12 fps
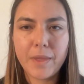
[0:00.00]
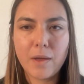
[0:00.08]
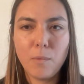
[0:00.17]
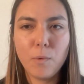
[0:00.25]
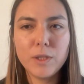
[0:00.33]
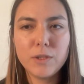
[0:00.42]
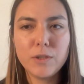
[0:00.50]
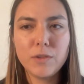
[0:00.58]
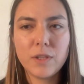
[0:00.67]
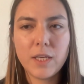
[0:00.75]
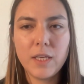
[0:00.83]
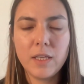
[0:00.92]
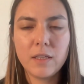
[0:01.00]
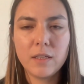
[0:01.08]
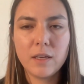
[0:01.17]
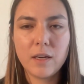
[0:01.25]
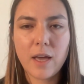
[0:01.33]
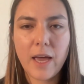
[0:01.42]
What do you think
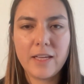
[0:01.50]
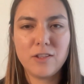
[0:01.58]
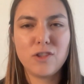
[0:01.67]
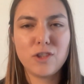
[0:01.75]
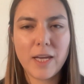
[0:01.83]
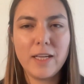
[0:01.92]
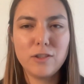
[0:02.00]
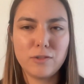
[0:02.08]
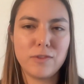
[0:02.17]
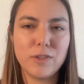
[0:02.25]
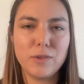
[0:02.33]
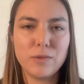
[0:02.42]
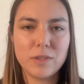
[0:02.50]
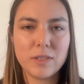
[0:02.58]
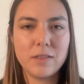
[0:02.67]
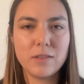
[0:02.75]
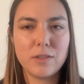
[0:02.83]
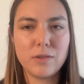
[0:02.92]
has changed for you
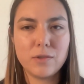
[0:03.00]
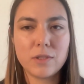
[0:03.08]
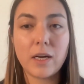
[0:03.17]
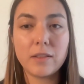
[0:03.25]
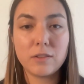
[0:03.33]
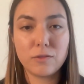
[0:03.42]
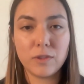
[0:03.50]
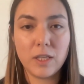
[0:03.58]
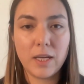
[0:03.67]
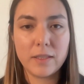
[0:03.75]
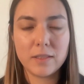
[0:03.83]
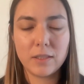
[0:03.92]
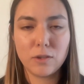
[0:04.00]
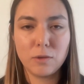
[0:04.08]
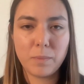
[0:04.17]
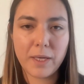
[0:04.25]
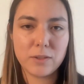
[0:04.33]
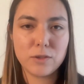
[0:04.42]
since you started freelancing
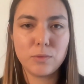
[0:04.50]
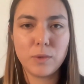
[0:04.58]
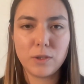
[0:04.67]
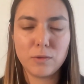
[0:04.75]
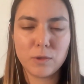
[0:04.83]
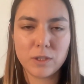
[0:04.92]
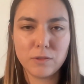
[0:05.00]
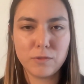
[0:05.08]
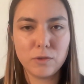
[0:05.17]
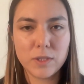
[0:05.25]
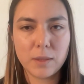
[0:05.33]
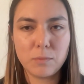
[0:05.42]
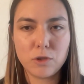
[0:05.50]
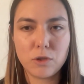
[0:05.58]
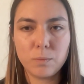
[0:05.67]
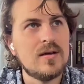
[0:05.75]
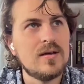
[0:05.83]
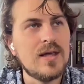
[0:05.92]
compared to when you were in a full-time job?
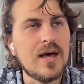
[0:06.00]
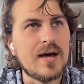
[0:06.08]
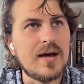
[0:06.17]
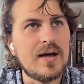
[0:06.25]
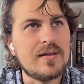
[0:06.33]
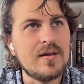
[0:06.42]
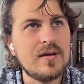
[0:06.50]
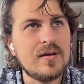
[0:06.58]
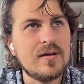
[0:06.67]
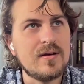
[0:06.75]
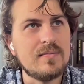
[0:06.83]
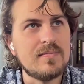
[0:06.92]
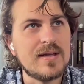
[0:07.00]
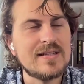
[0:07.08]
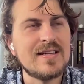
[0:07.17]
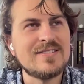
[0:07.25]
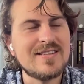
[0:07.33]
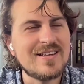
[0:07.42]
Yeah, I think
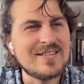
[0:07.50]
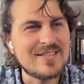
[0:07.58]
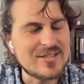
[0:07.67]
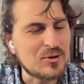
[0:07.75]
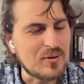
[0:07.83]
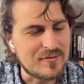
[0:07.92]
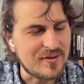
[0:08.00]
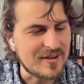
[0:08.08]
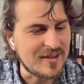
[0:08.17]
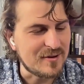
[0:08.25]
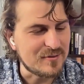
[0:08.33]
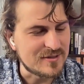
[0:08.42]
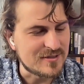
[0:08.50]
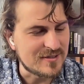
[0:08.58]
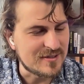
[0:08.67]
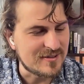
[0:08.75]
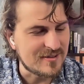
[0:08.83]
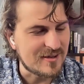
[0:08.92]
it's actually quite funny.
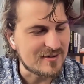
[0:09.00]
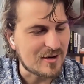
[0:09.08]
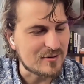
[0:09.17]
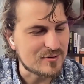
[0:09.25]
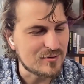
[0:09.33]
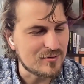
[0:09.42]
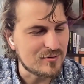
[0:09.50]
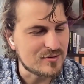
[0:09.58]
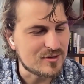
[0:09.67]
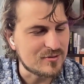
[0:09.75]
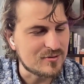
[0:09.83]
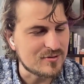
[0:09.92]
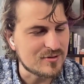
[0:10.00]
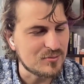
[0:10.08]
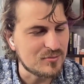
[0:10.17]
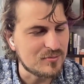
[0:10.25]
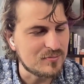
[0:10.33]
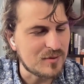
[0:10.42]

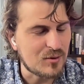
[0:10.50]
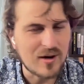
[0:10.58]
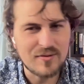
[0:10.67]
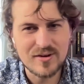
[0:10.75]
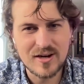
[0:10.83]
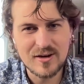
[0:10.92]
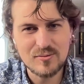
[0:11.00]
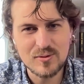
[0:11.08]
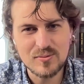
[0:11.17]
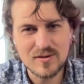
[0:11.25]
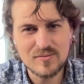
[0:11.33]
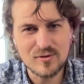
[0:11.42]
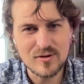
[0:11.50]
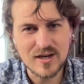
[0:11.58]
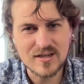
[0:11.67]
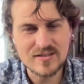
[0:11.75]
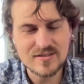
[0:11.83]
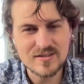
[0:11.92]
So my wife and I, we went for a
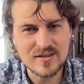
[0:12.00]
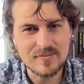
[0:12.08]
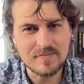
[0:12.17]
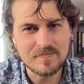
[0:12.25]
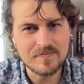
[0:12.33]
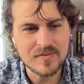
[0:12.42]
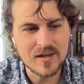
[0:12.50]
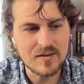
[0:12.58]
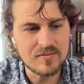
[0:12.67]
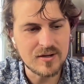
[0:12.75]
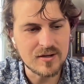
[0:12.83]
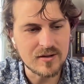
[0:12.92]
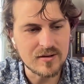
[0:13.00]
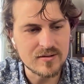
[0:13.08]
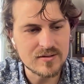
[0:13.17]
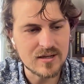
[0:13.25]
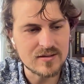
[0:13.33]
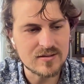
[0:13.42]
nice evening
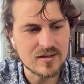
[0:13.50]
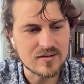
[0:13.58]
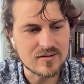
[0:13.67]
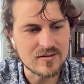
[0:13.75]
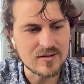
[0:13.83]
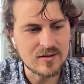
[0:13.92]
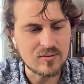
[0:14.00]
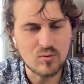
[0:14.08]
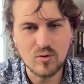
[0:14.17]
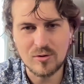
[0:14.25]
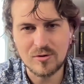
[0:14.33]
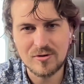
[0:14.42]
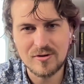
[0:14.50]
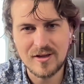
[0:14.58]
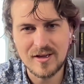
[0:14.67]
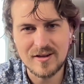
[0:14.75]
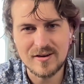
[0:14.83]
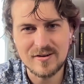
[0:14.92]
sunset walk,
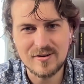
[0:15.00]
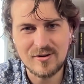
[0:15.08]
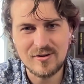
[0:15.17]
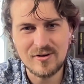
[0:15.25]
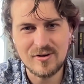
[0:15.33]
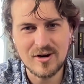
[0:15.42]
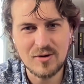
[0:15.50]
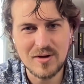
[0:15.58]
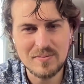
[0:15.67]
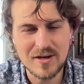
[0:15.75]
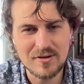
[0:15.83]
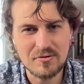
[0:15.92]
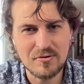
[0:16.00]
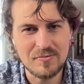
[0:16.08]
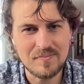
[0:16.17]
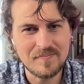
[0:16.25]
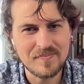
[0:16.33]
and on our way back home,